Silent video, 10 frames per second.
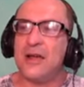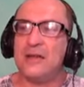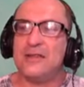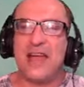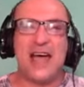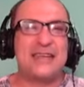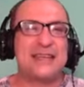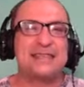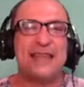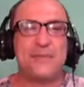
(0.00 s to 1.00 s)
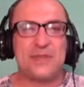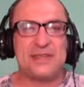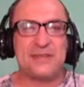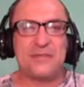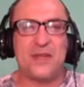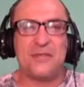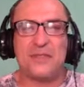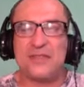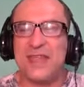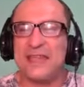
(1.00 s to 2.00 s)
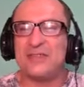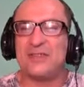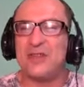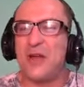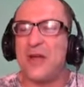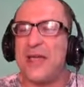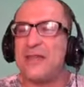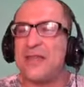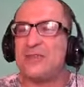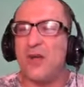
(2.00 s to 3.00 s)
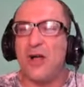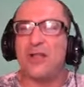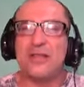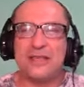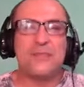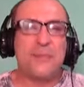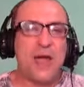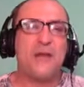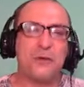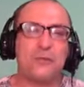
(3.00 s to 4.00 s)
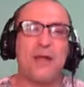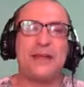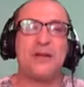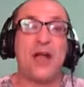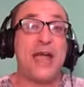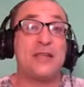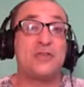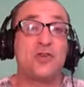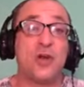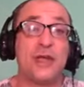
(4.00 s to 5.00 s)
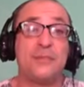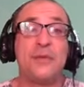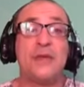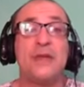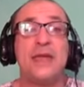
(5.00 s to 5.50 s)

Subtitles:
non-acceptance of the things, it's all, he's a powerful writer. I enjoy him.